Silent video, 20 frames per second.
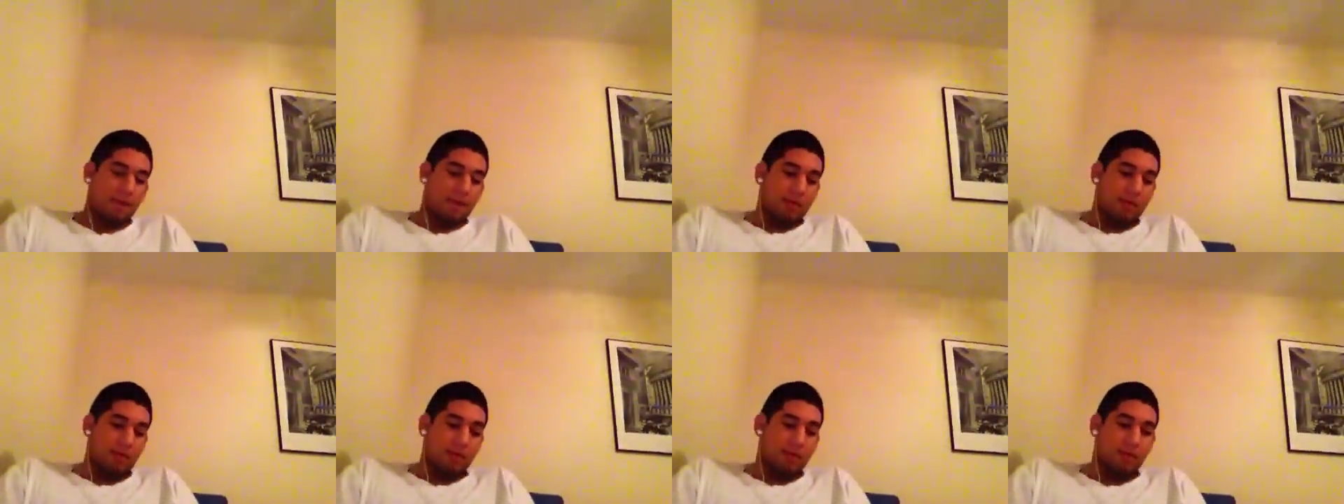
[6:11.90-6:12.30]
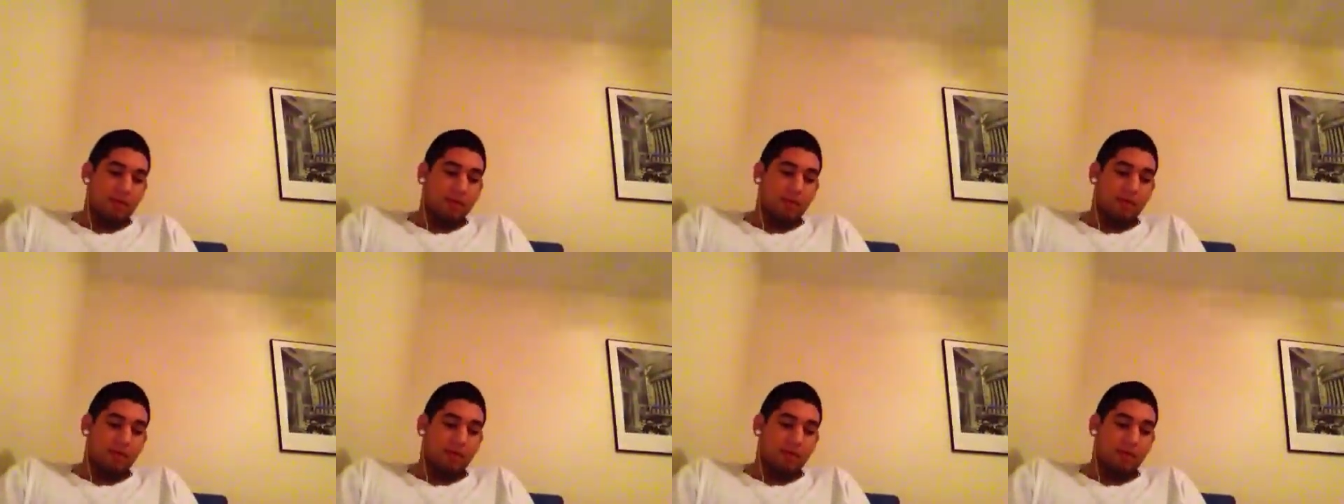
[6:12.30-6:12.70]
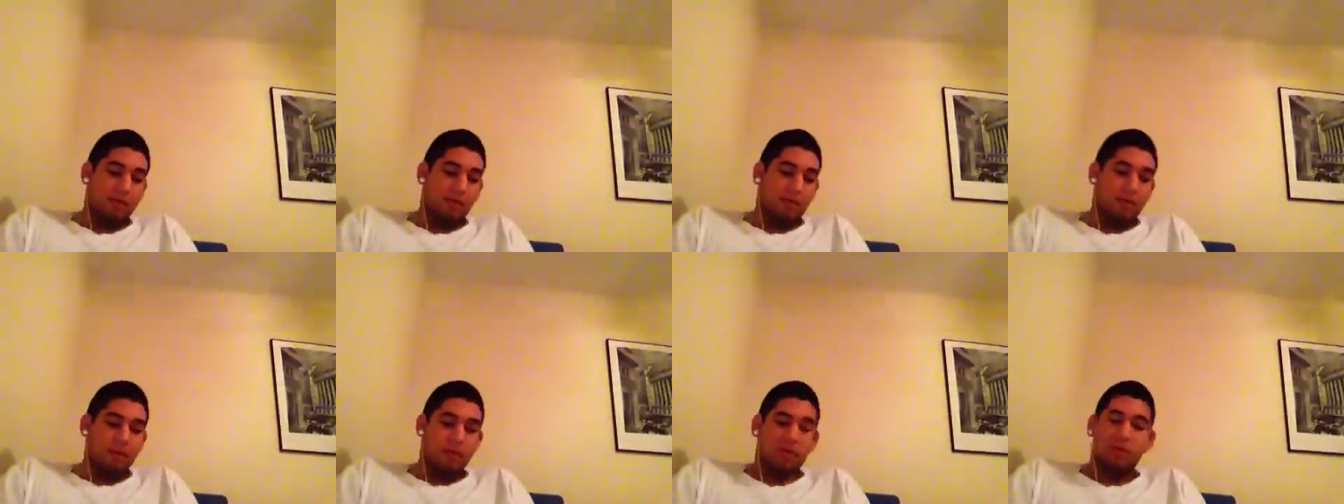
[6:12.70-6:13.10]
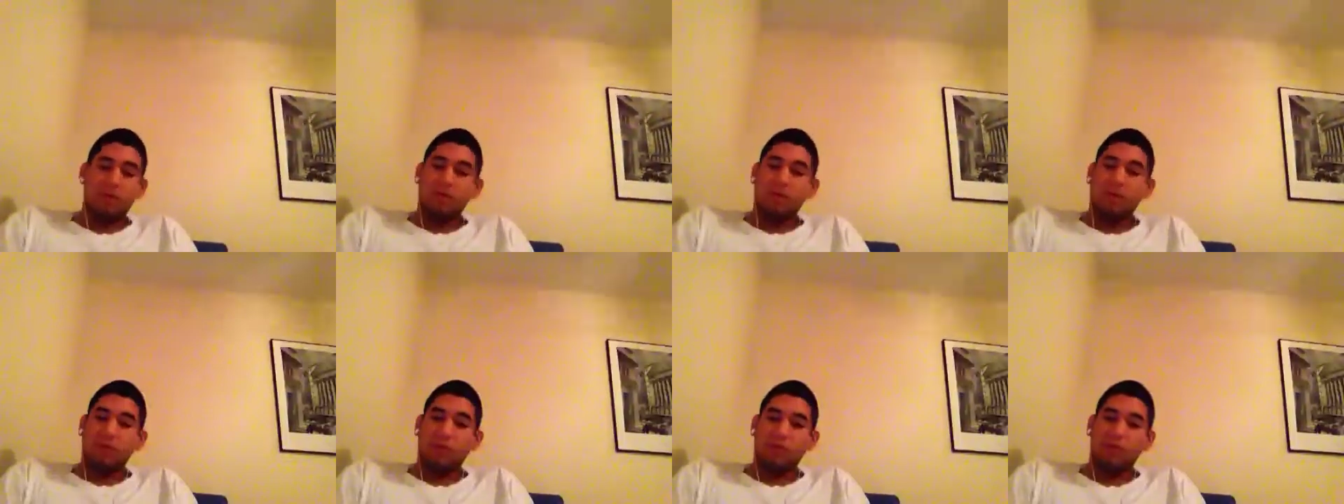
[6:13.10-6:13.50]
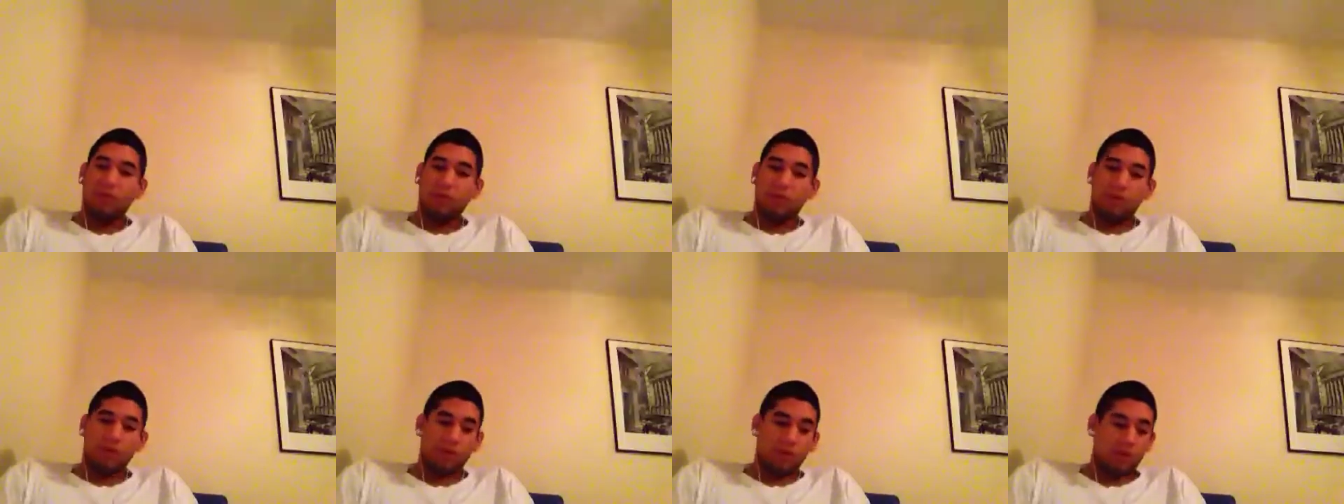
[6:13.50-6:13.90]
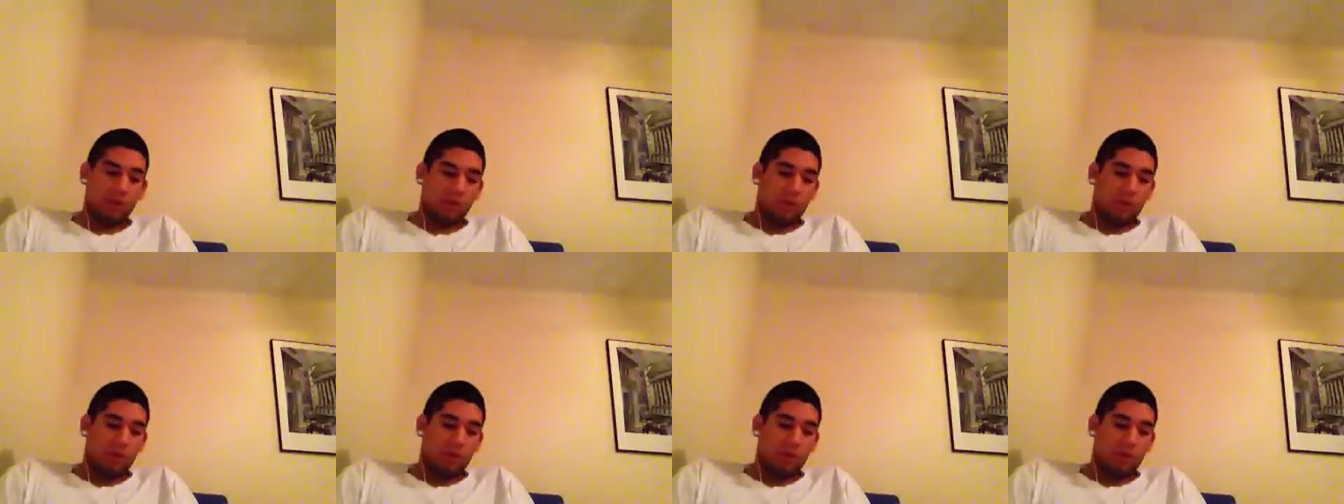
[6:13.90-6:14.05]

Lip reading: Well, you drink 2 to 4